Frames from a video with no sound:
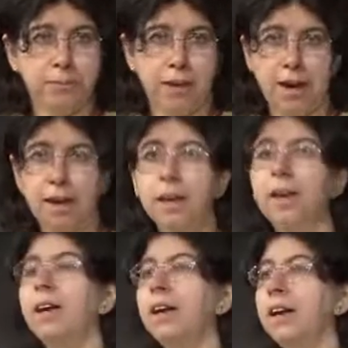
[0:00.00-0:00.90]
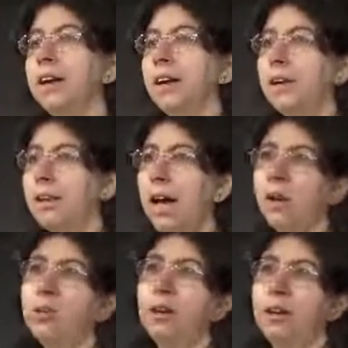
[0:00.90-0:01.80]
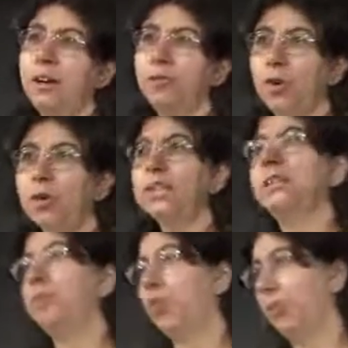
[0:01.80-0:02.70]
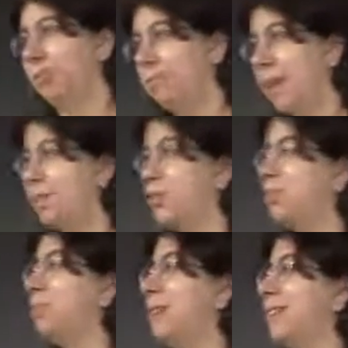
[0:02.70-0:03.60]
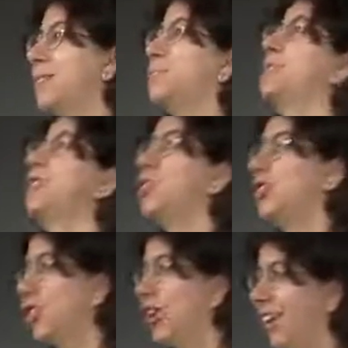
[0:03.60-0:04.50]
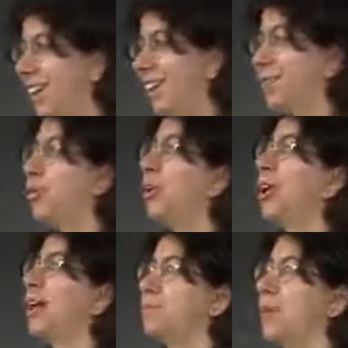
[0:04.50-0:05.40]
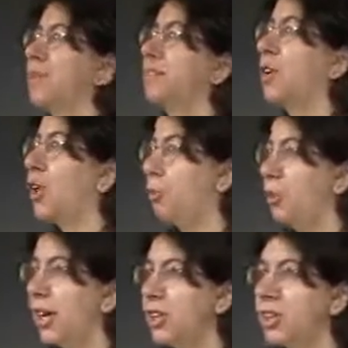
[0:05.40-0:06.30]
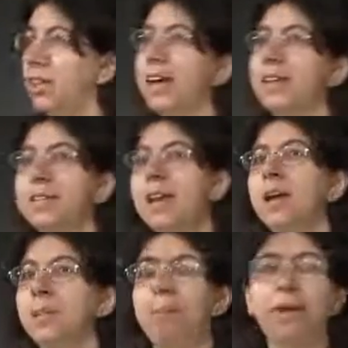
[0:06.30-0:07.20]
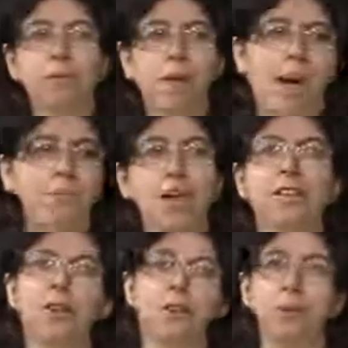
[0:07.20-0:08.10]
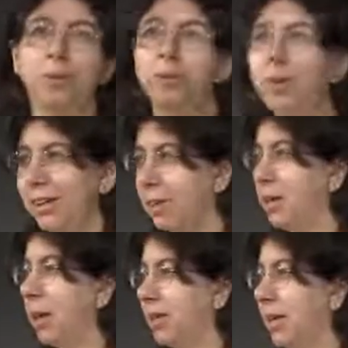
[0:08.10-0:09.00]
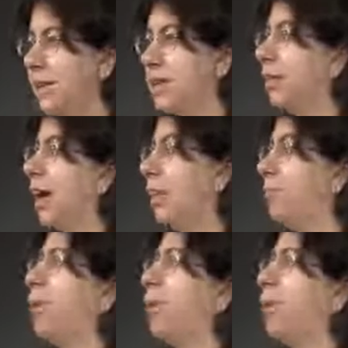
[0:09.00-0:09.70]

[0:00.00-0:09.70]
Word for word: Okay. Now, of course, the more times you repeat this procedure, the more expensive the computation is, but I'm not going to be worried about this, okay?